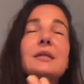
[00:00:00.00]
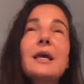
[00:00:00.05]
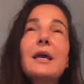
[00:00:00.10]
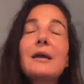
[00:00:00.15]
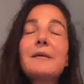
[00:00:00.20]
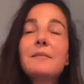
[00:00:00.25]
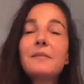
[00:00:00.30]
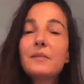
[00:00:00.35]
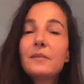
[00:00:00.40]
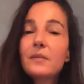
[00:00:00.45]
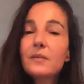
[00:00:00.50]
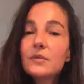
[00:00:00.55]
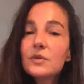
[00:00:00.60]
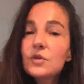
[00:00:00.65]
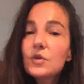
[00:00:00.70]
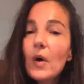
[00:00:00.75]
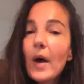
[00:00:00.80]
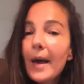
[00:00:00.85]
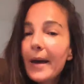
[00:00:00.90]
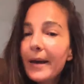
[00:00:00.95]
the same.
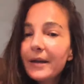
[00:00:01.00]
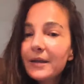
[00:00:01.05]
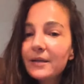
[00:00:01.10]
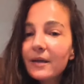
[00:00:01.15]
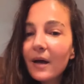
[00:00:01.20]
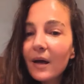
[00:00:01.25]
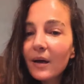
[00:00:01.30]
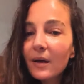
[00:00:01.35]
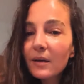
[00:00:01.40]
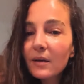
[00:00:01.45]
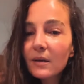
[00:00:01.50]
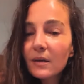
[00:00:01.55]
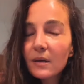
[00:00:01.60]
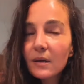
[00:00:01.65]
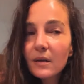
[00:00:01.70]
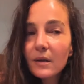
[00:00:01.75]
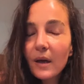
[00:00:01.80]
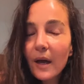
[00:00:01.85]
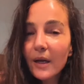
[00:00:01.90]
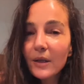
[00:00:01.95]
Shuhayda,
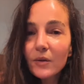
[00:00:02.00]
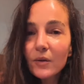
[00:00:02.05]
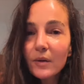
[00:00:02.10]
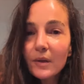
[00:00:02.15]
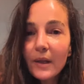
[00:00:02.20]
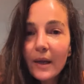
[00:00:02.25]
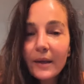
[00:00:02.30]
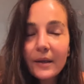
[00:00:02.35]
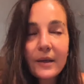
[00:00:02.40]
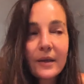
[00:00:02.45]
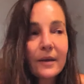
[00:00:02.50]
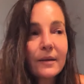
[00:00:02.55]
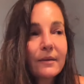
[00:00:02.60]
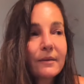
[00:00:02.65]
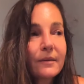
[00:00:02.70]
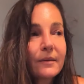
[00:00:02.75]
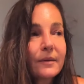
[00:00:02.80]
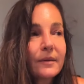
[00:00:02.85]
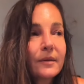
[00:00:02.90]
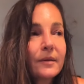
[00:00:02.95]
I don't like
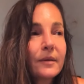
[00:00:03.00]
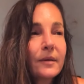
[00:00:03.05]
it.